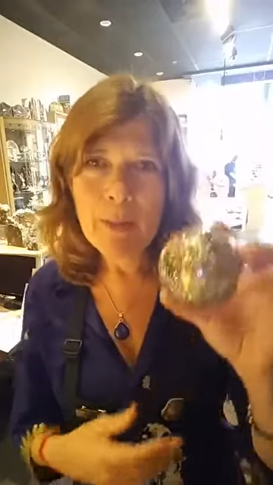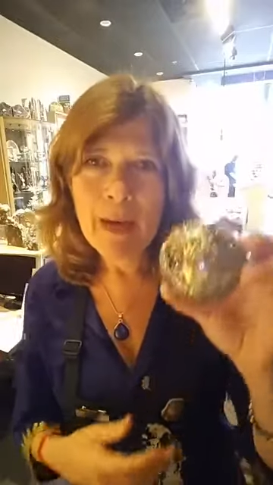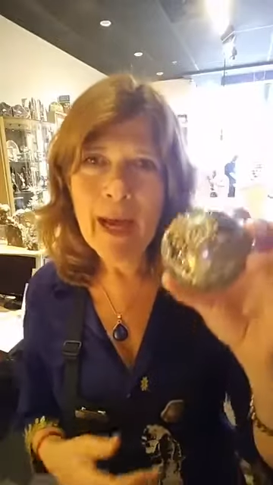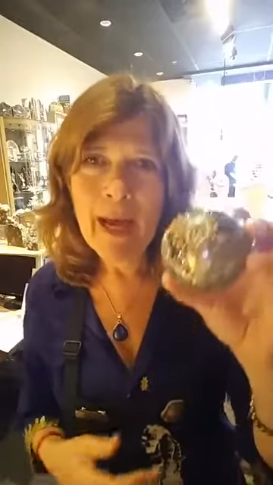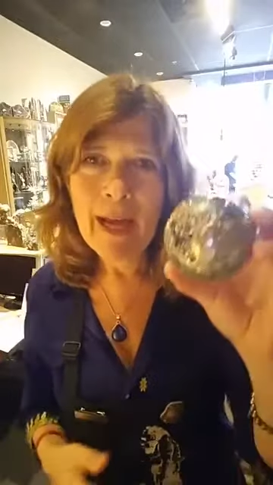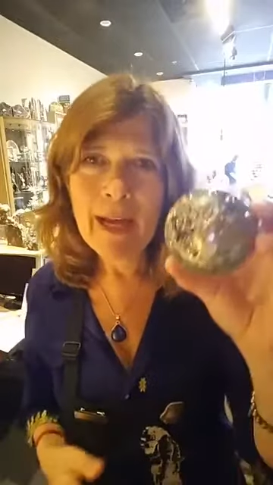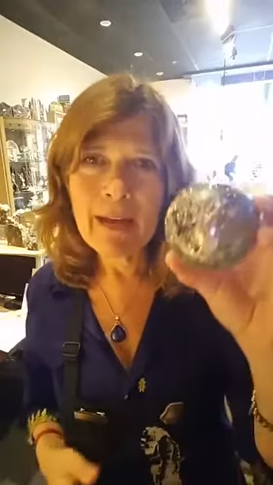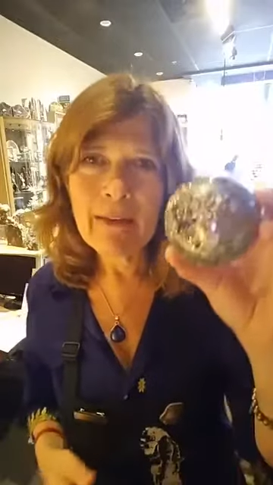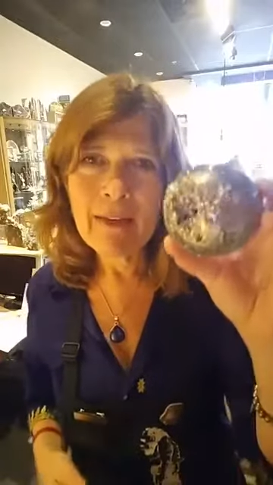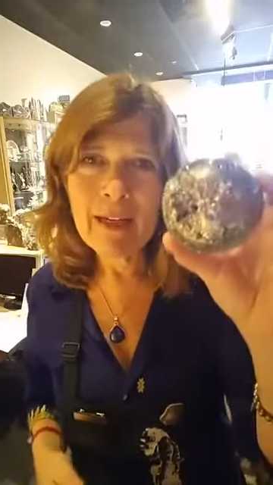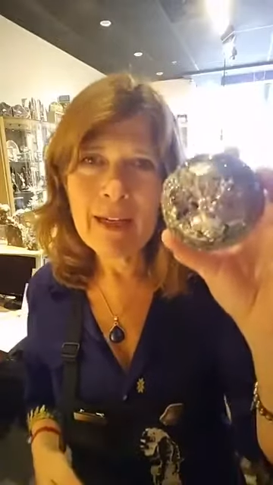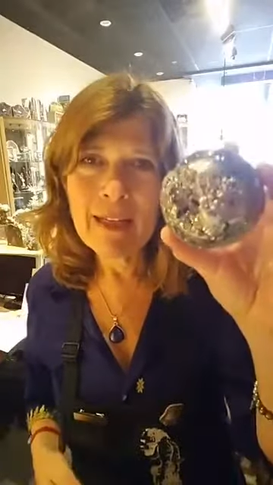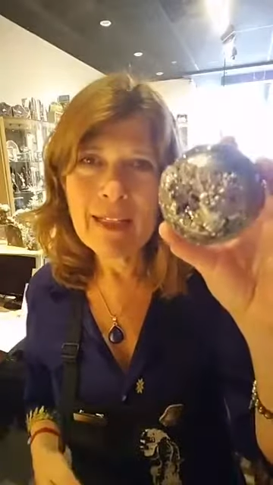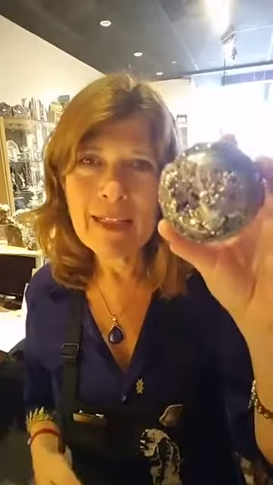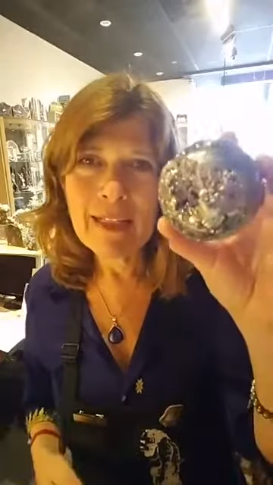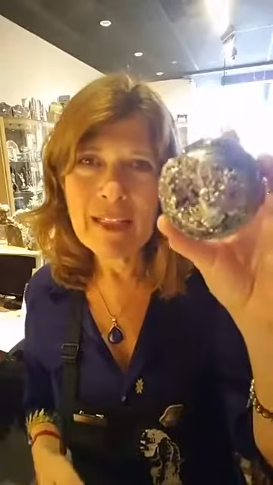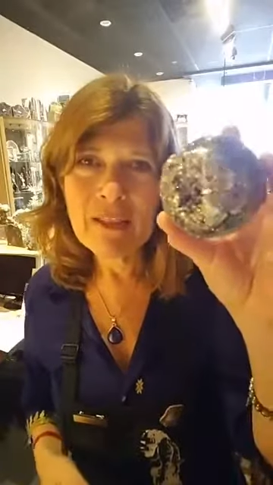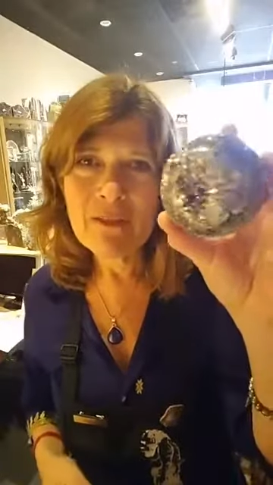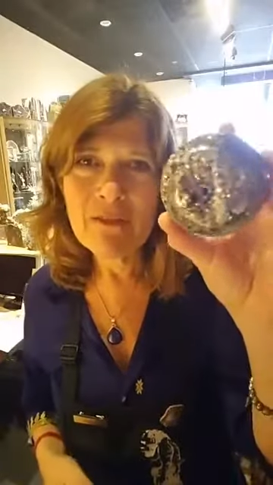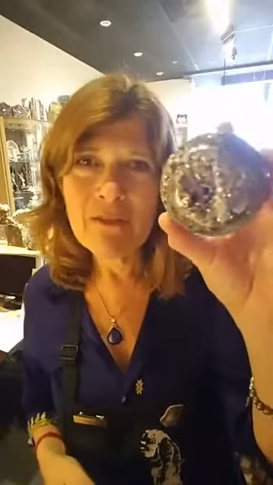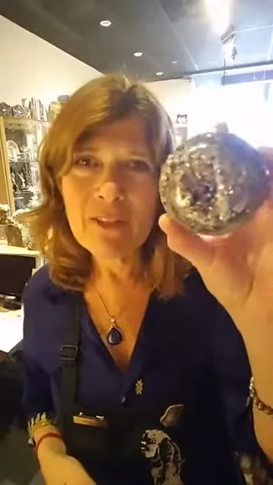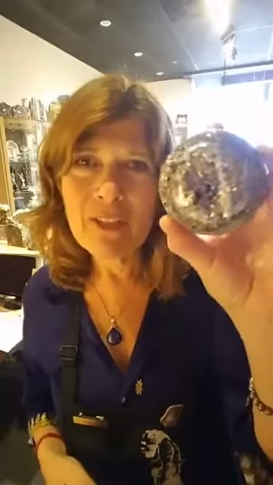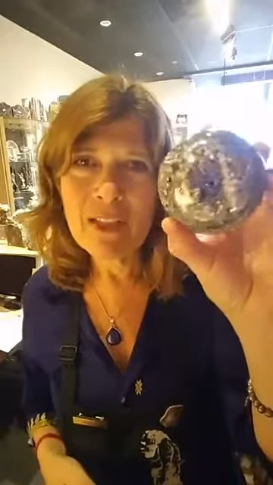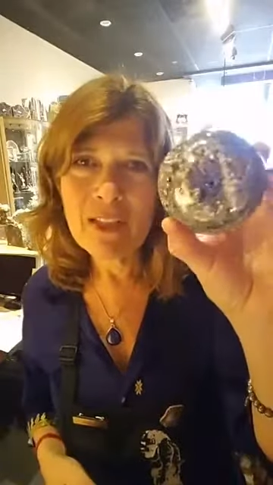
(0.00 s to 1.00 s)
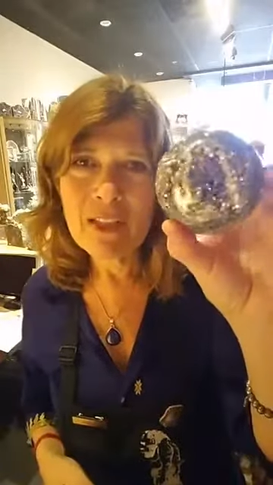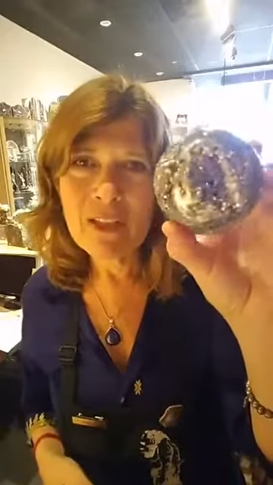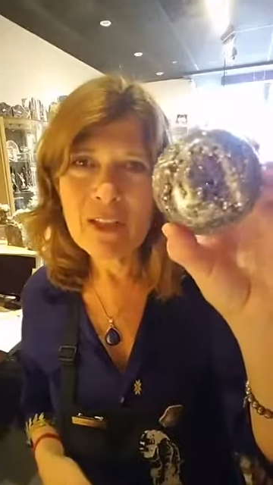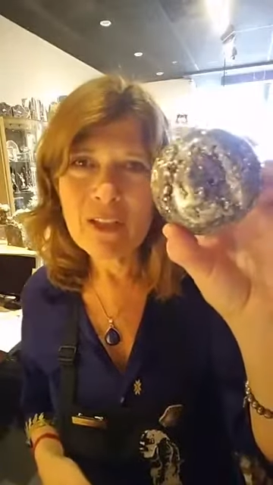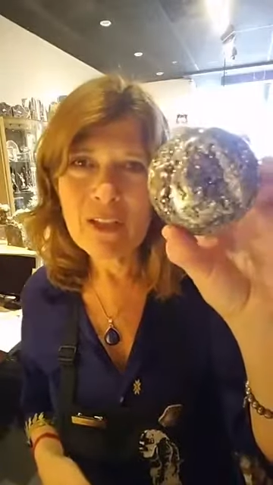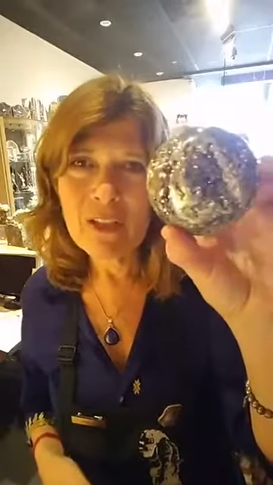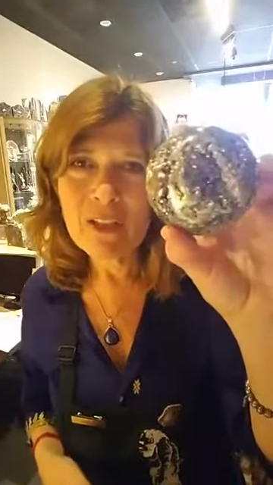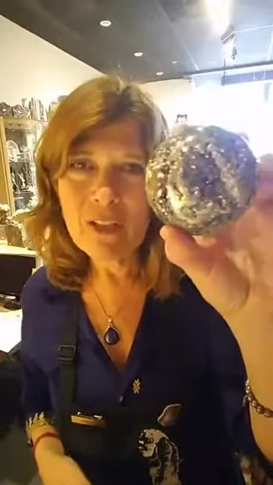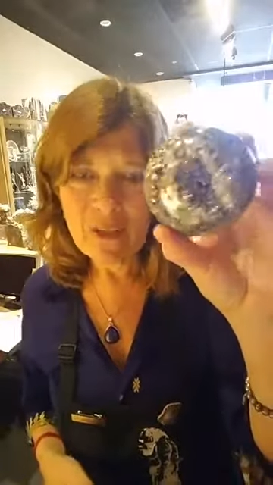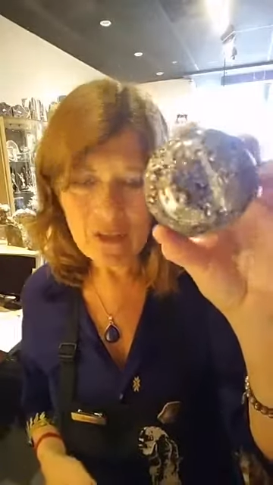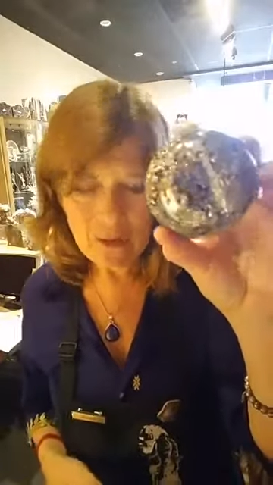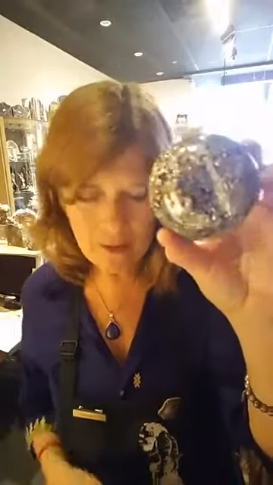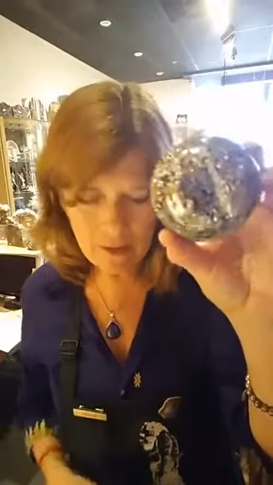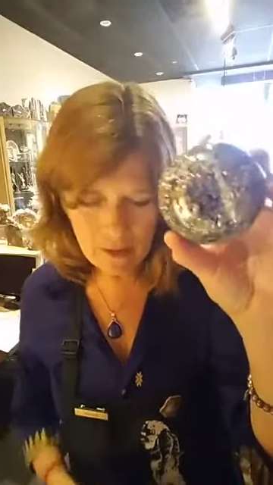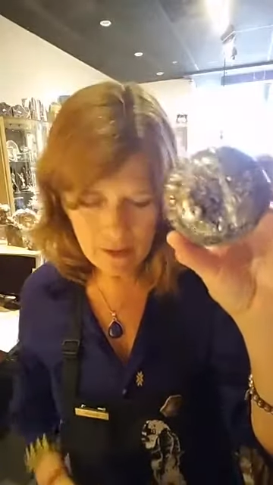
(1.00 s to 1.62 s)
pyrite spheres,